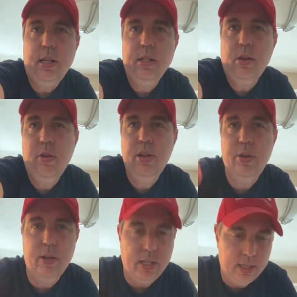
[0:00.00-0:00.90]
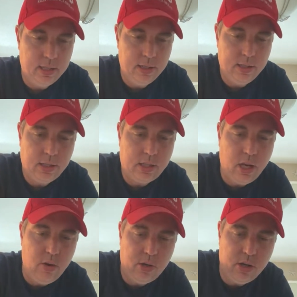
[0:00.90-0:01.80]
Going to do a
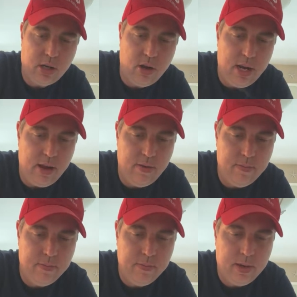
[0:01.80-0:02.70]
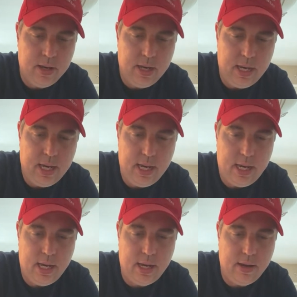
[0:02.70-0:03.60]
slow cook on it.
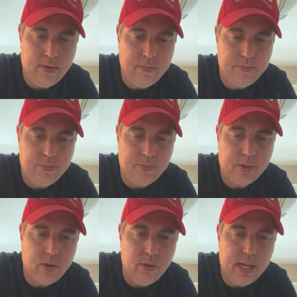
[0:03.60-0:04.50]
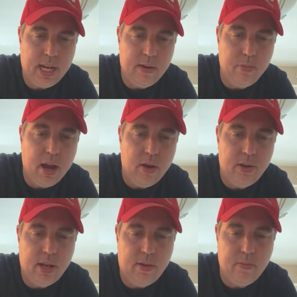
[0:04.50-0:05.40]
Yeah, going to get it browned
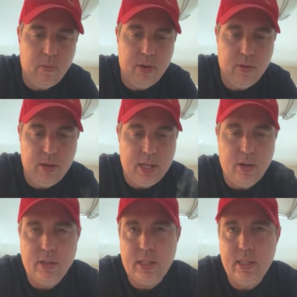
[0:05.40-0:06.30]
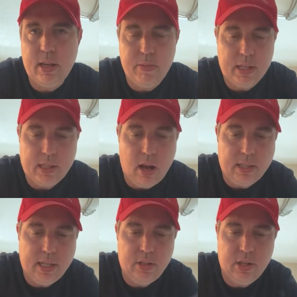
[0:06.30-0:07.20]
up. We used some of the
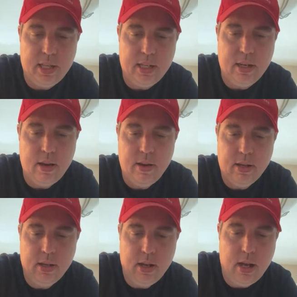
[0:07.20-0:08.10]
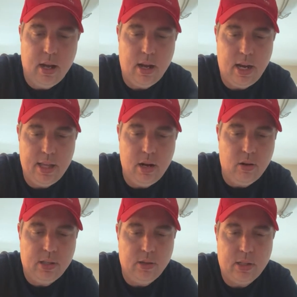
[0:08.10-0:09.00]
sausage and then
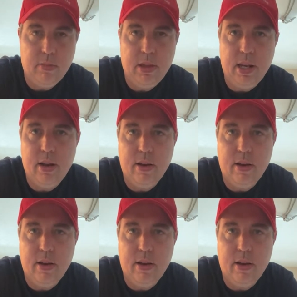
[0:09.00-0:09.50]
also some of the